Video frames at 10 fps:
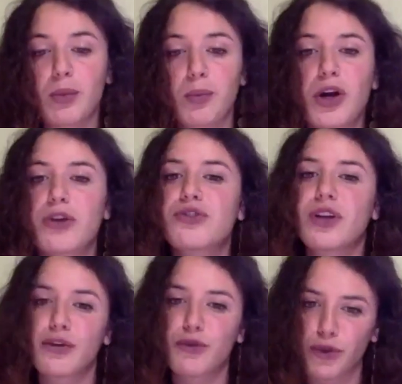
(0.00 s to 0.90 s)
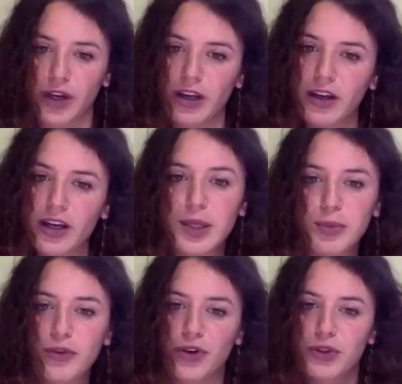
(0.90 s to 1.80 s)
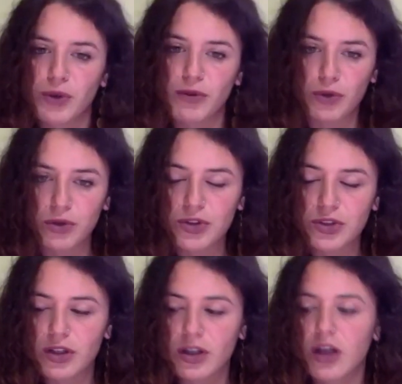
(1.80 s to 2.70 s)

partially free before the revolution.